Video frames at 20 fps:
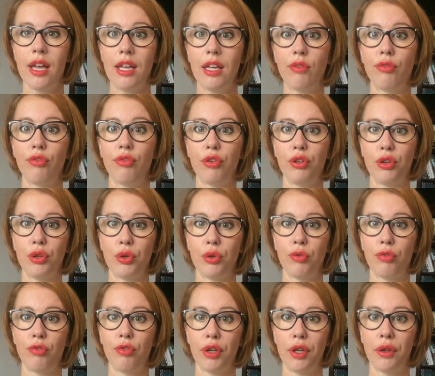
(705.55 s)
if
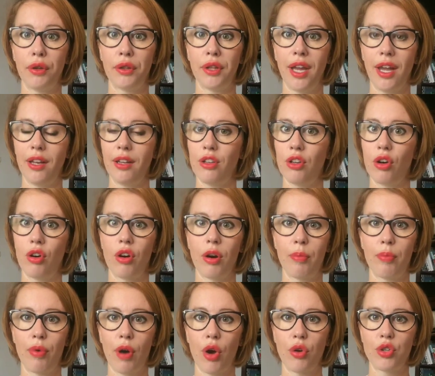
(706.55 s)
you feel that your
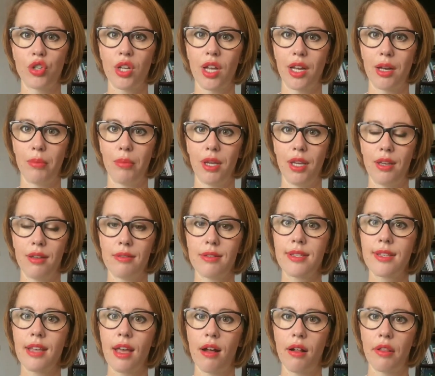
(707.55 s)
approach can be
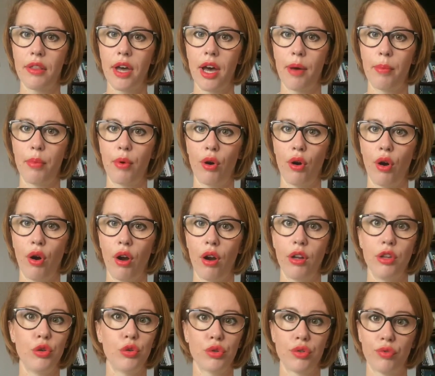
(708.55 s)
scaled up
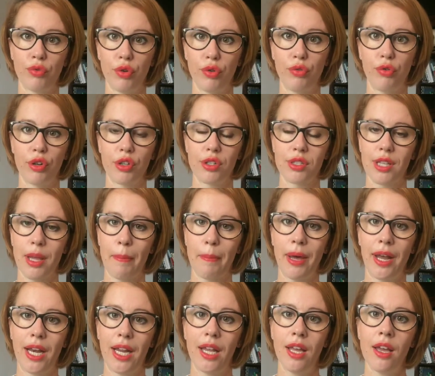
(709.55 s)
or useful for
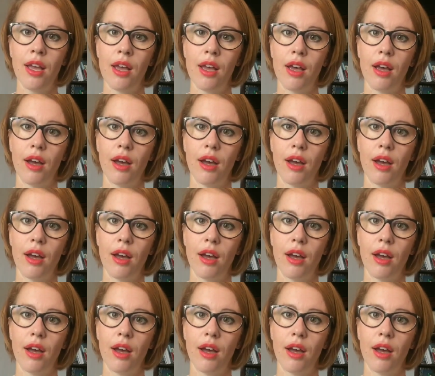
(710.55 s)
somebody